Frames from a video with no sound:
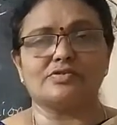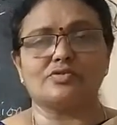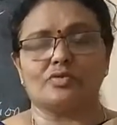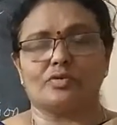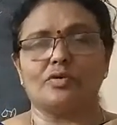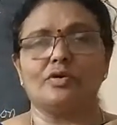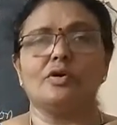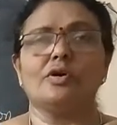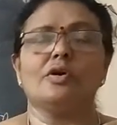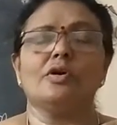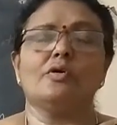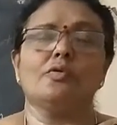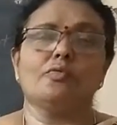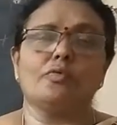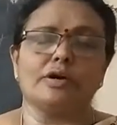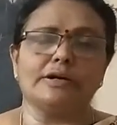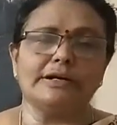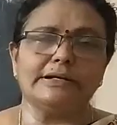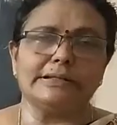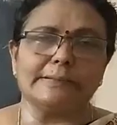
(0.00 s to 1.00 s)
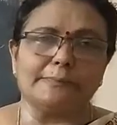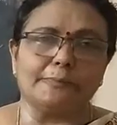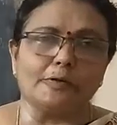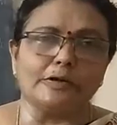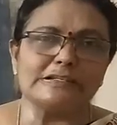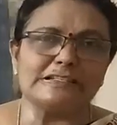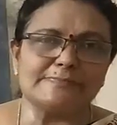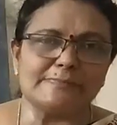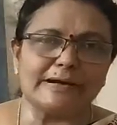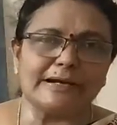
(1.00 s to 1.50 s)
So what did the
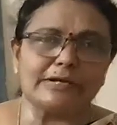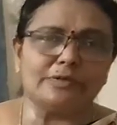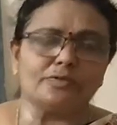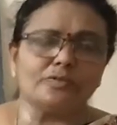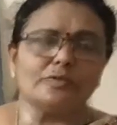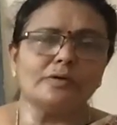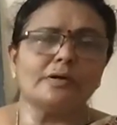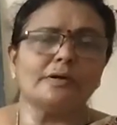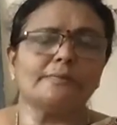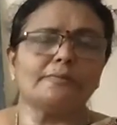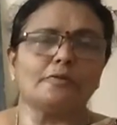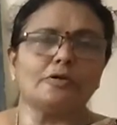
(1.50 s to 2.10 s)
policeman do?